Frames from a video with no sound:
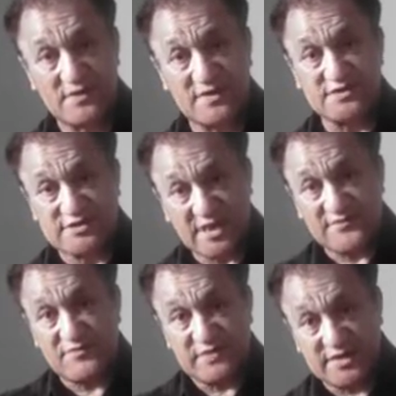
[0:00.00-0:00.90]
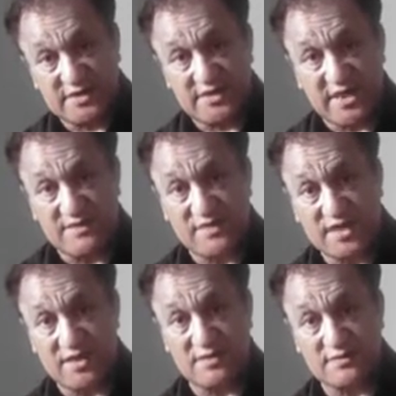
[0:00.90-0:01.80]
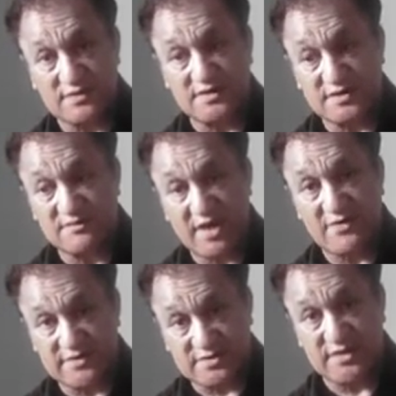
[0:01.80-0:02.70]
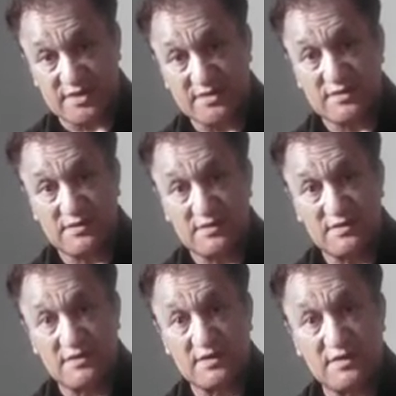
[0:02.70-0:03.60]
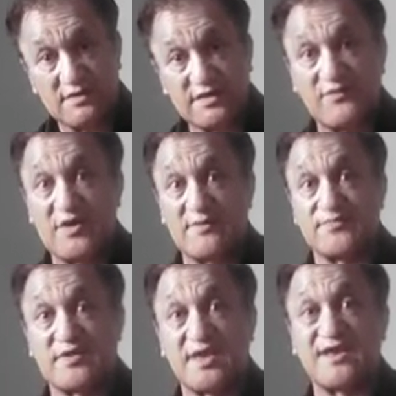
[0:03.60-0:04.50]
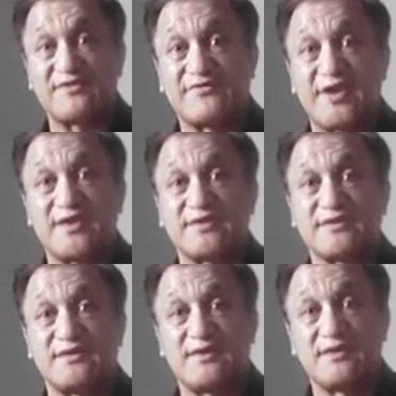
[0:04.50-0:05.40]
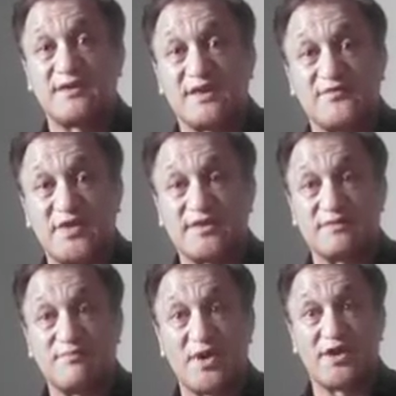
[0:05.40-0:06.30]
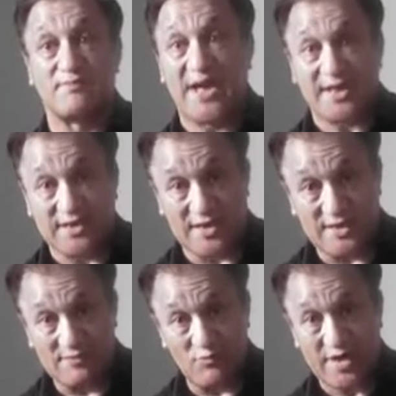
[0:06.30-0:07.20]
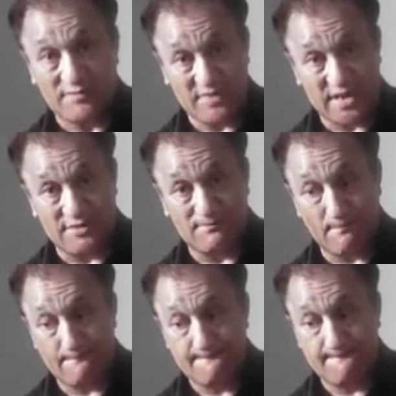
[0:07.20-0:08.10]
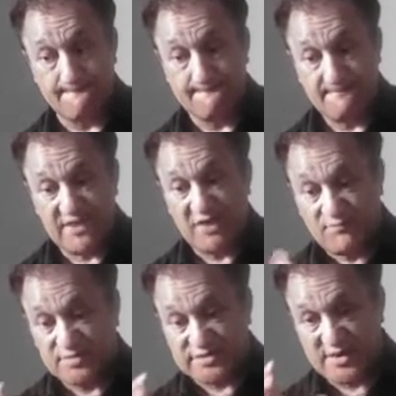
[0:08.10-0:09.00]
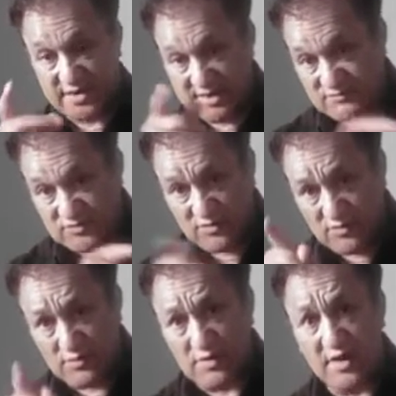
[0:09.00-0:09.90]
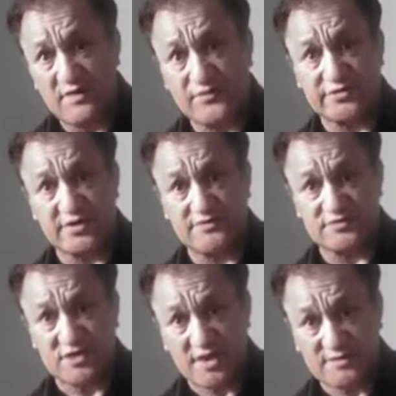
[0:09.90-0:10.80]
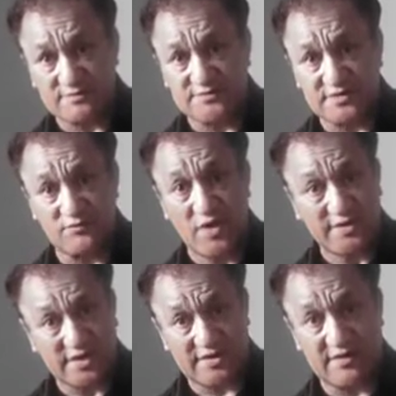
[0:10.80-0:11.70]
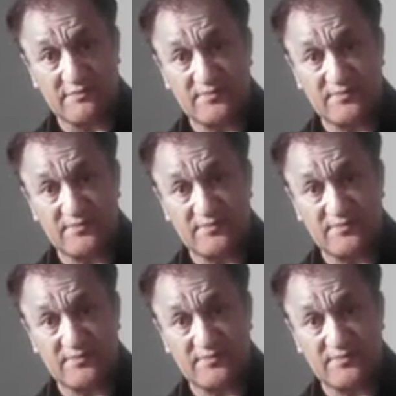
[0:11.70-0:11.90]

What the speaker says: It started from there, then came here. And then the Maoris here, developed and created, invented by Pakeha, white man, have put their names all over those titles in Waikato.